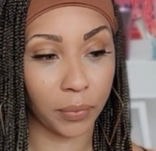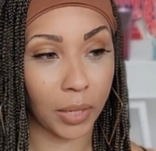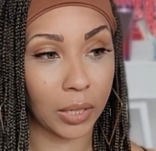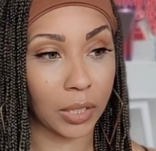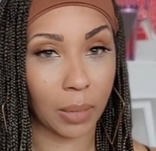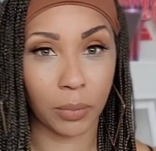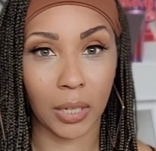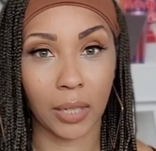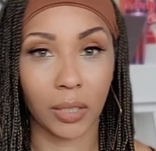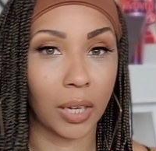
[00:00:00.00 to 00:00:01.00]
In some
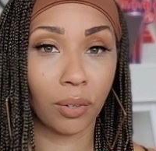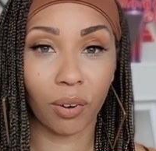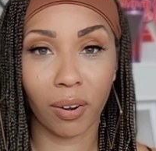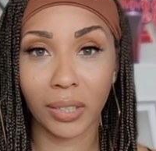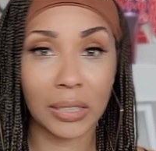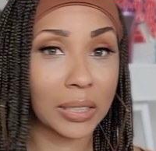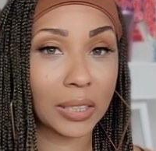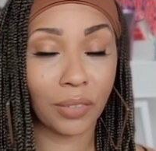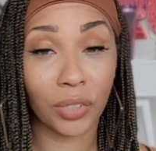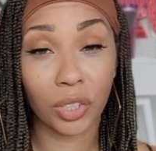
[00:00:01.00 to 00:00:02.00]
states, kindergarten, it doesn't
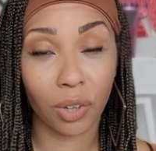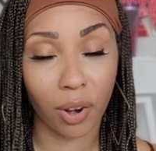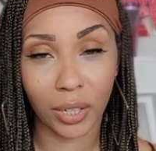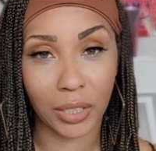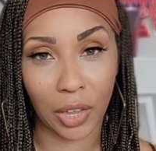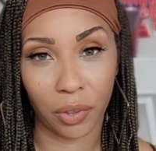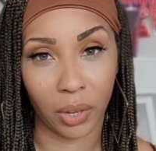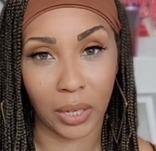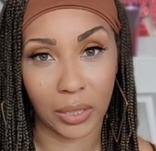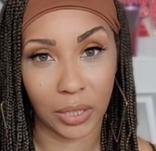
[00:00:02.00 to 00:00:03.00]
even start until they're
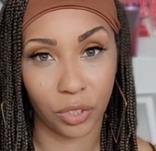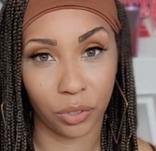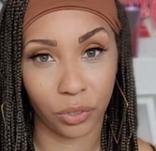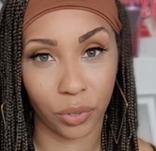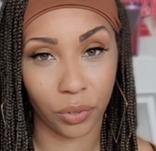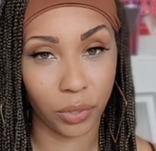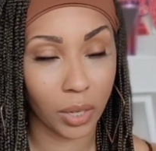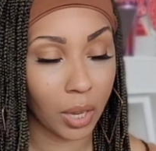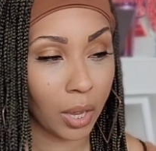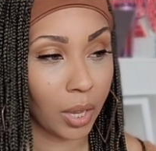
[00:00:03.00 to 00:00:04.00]
like 6 years old.
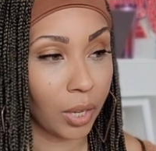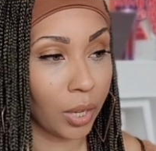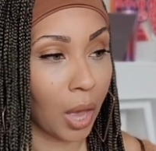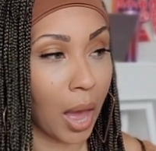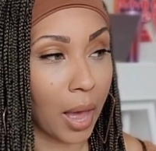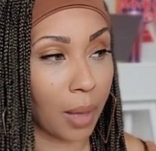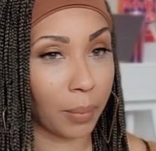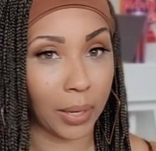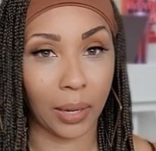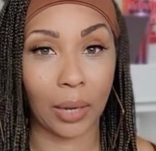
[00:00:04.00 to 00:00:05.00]

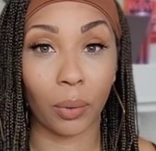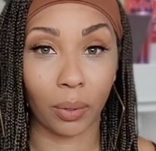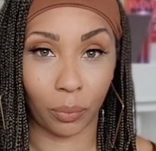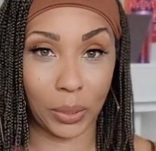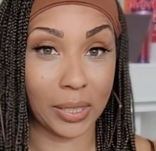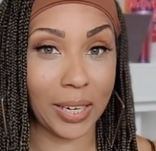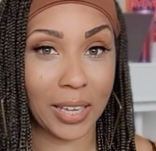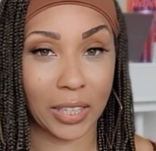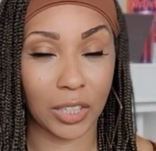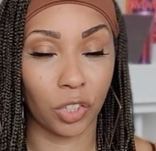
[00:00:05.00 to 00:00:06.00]
And like once
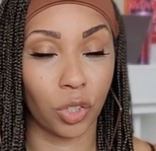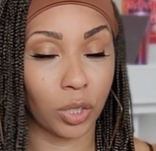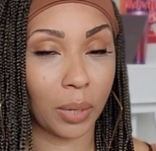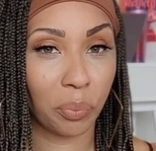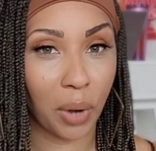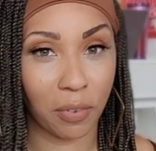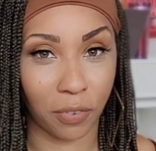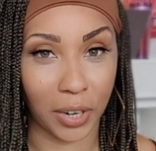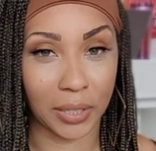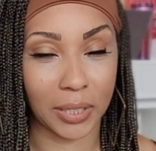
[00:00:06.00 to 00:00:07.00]
again, this is just a
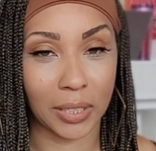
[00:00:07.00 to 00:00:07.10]
reference.